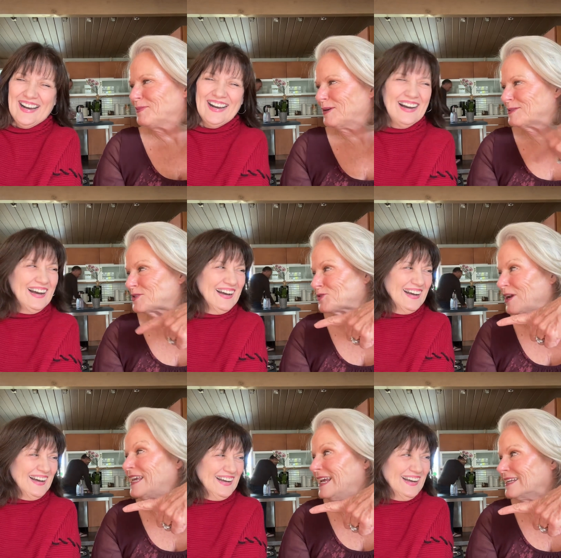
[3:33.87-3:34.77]
Speaker 1: what
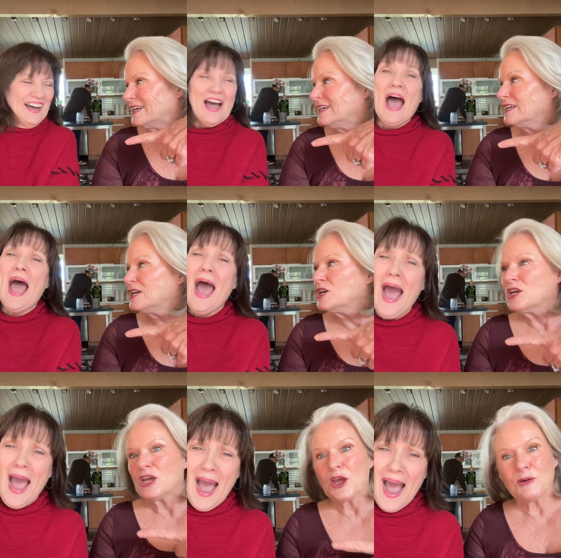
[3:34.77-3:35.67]
streaking?
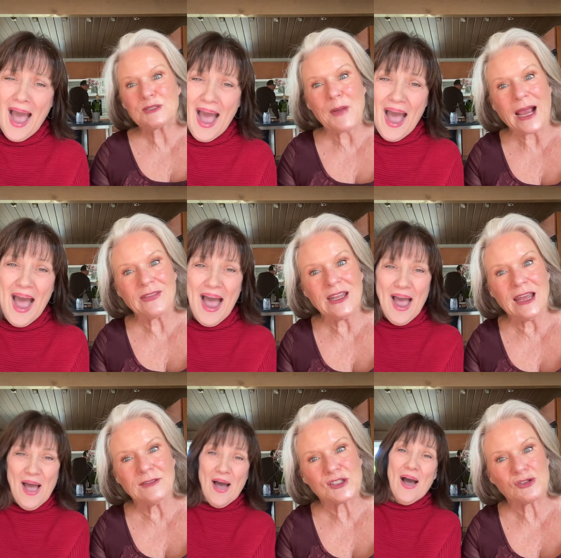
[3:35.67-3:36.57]
It was back in the
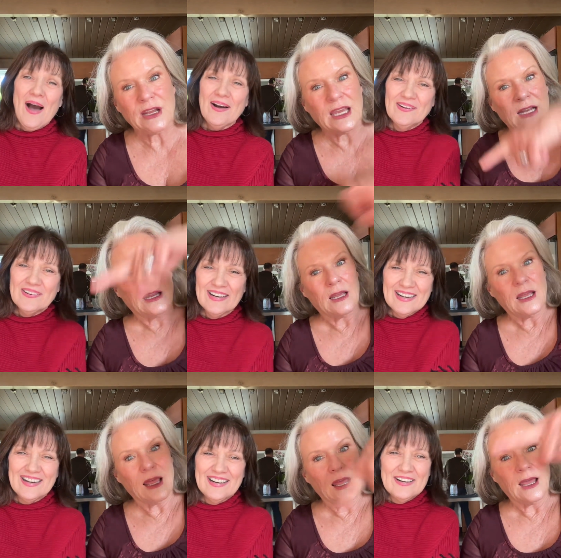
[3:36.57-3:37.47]
day of streaking
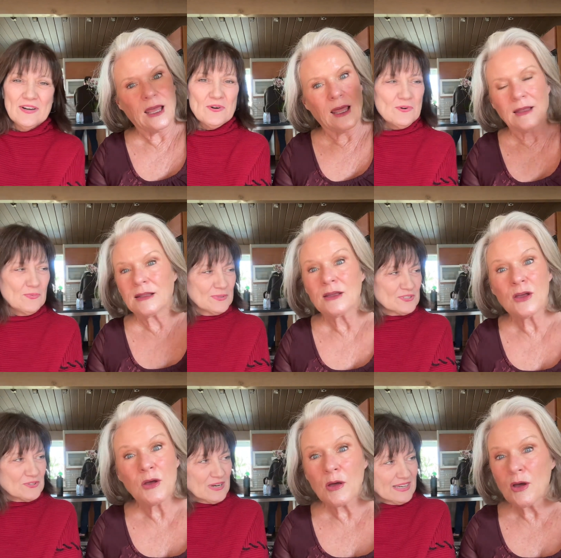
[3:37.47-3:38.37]
were
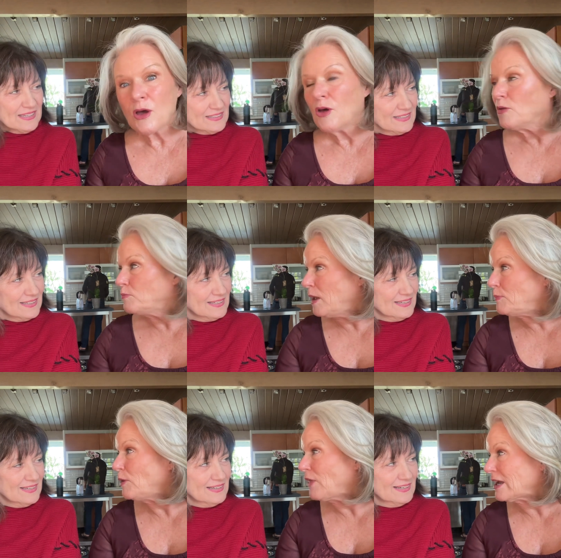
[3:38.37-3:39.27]
streaking.
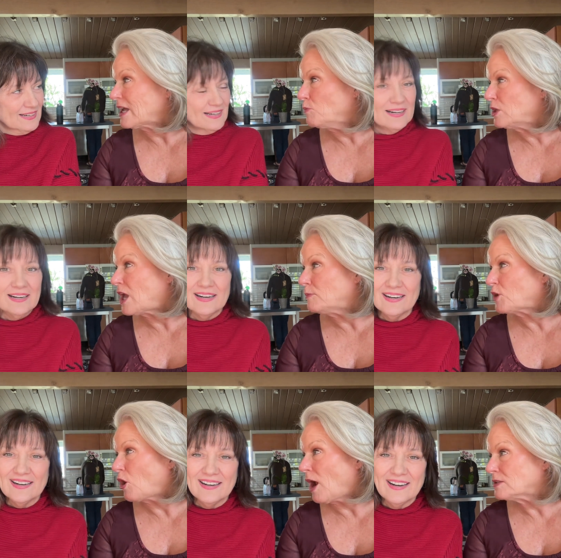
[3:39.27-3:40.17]
People that would come
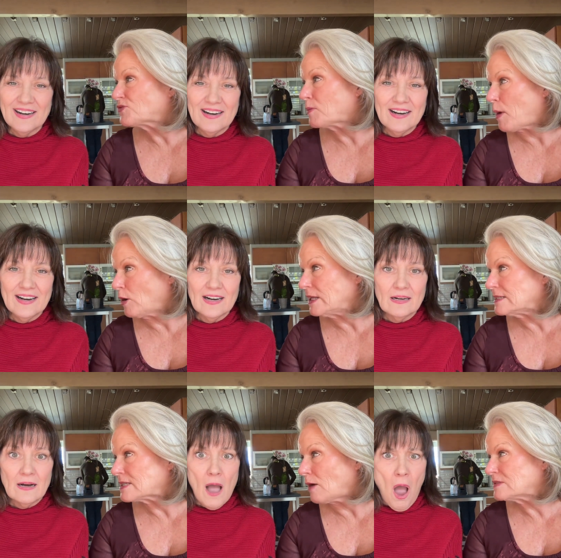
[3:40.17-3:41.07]
to our house for
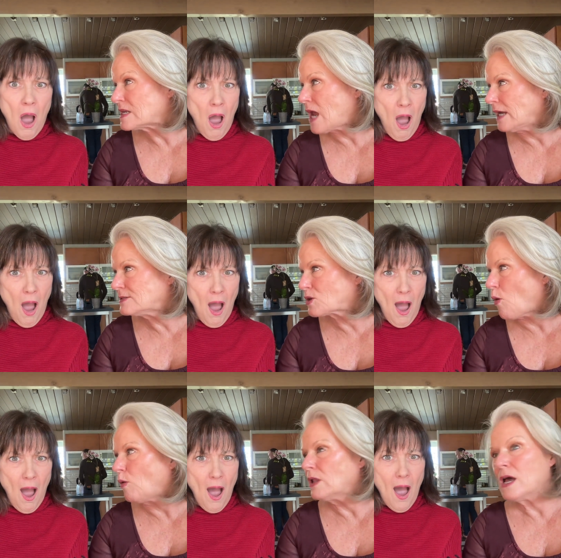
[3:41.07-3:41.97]
parties. I was in high
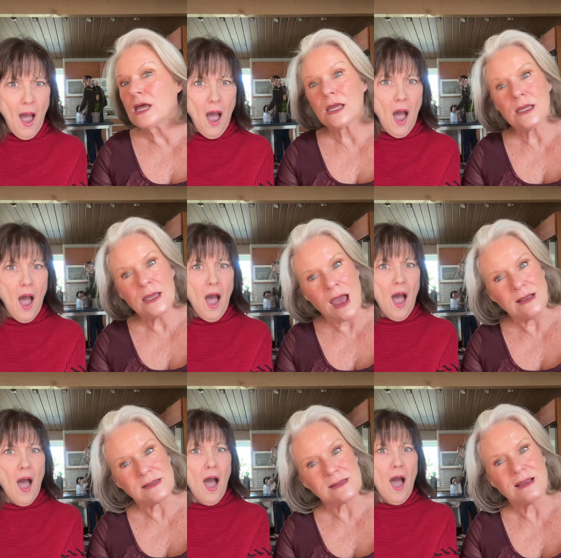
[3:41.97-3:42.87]
school.
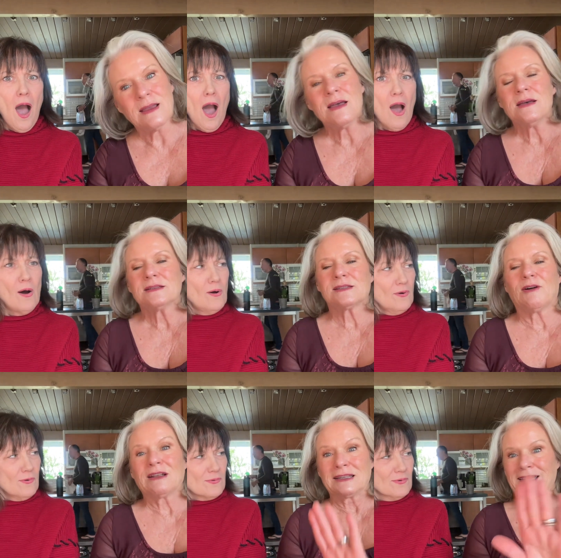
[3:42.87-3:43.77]
Yes.
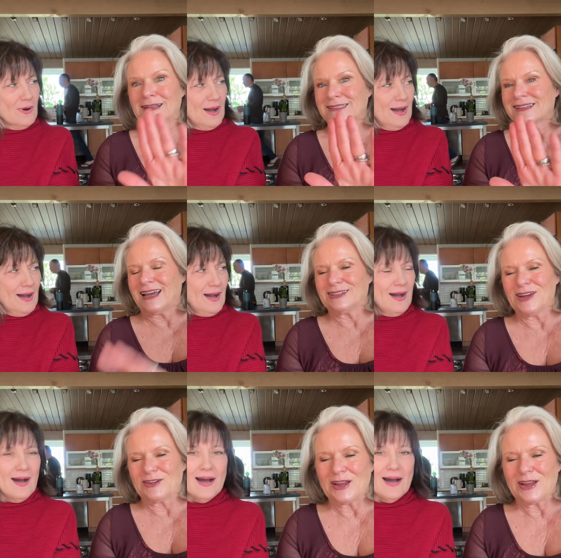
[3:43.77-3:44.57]
So oh. a little side note.